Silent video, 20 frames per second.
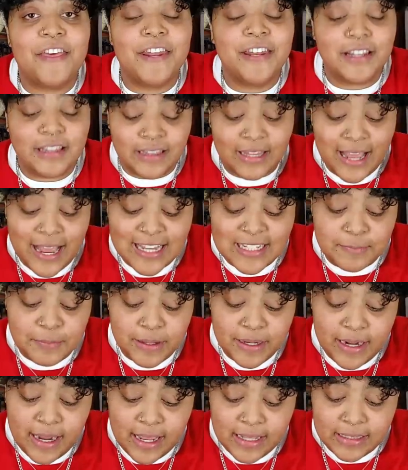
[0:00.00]
then last
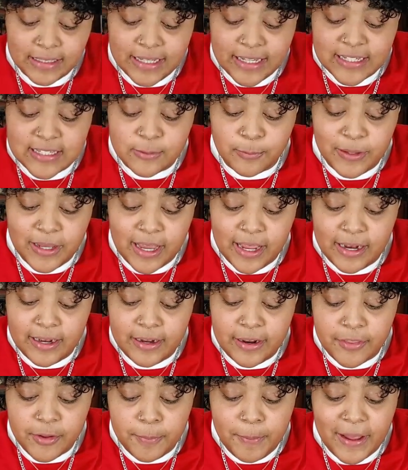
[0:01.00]
but not least, we got
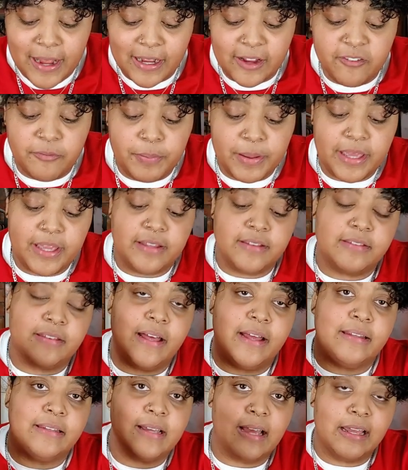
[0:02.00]
another pack of pins
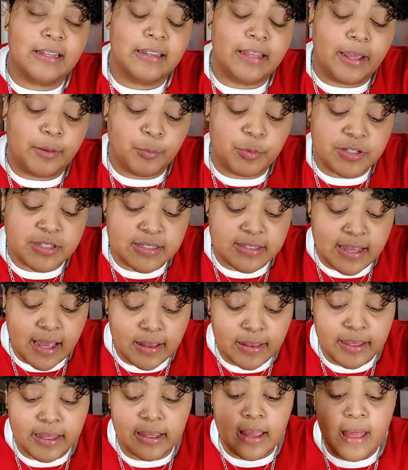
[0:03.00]
that Toddland was
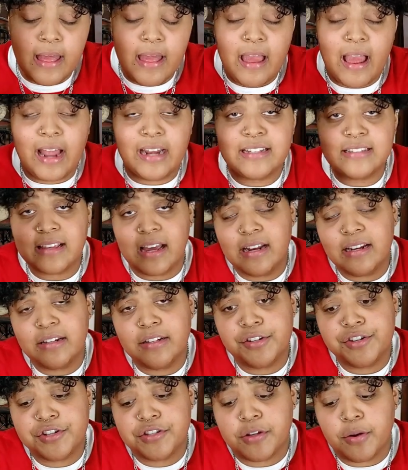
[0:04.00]
selling. I decided
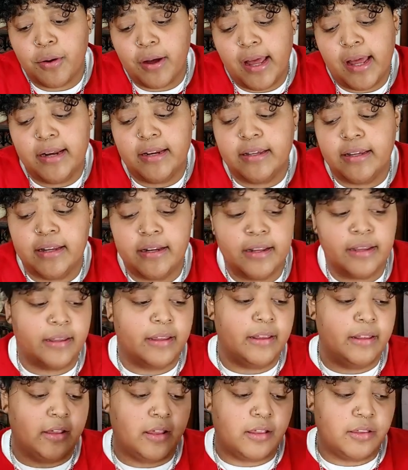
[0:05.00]
to just go ahead and get it
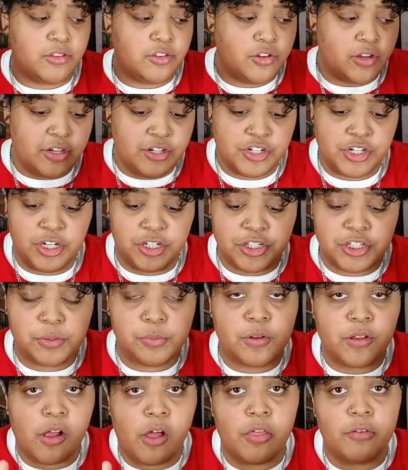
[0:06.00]
in conjunction
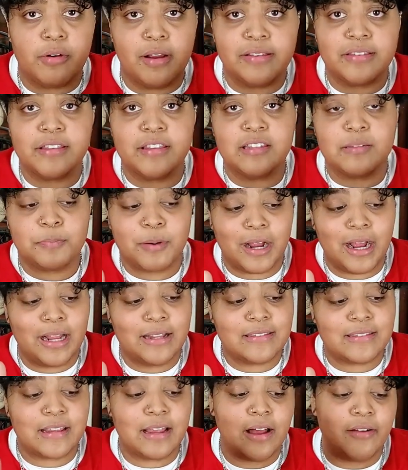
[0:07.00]
with all the rest of this
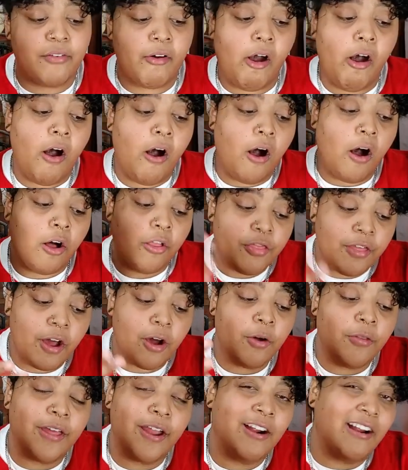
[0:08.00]
Pride stuff.
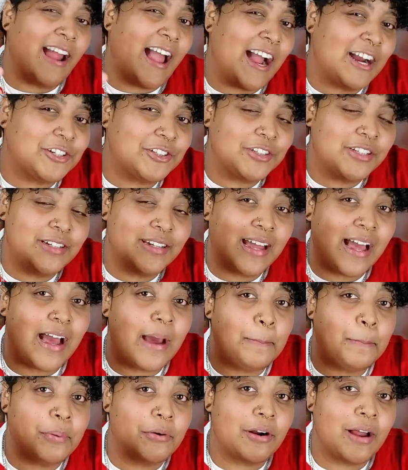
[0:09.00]
Although they are actually
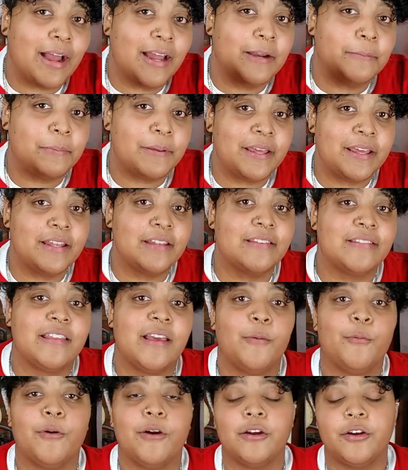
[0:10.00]
not Pride pins,
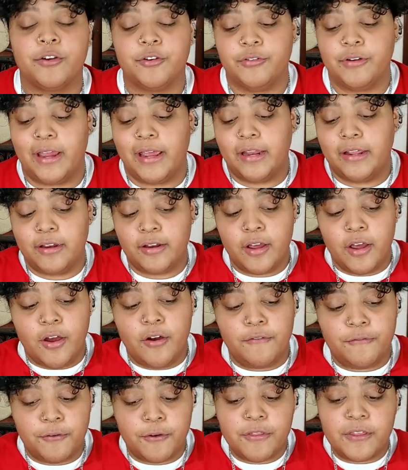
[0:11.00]
they weren't created
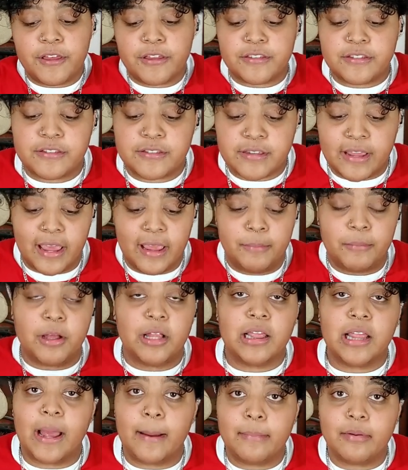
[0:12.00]
for this same
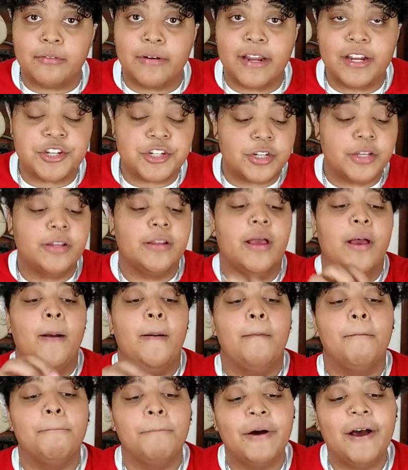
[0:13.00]
collaboration,
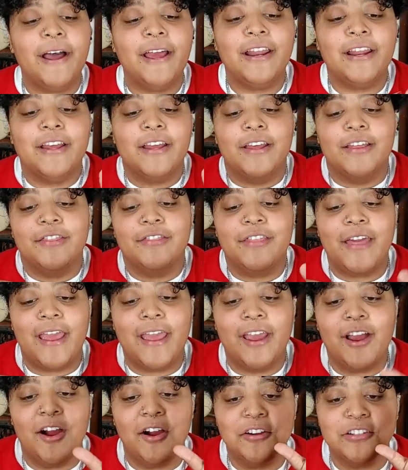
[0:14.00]
but
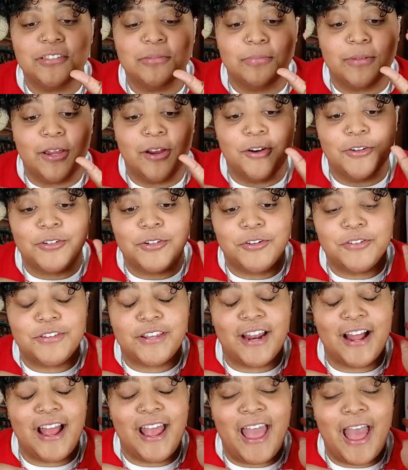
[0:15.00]
they are some characters
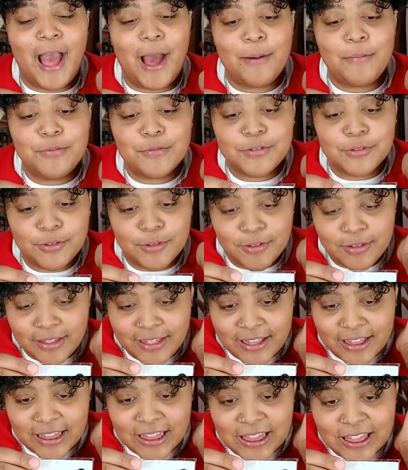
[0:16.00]
I
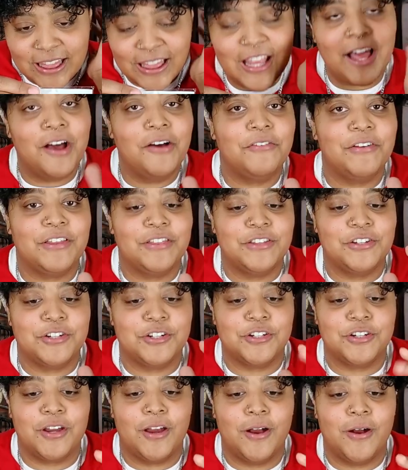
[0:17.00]
absolutely love in the
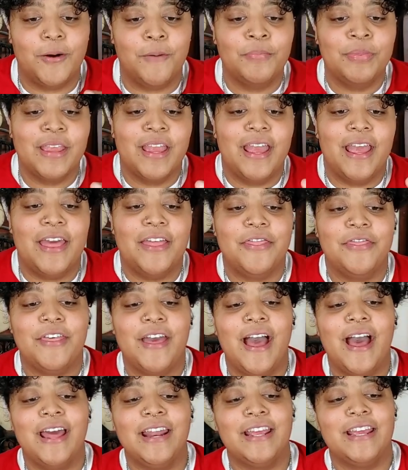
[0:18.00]
show. And
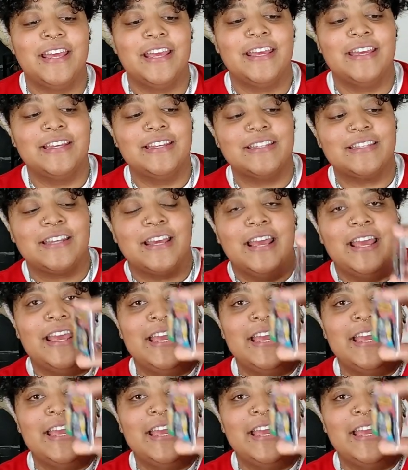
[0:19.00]
that is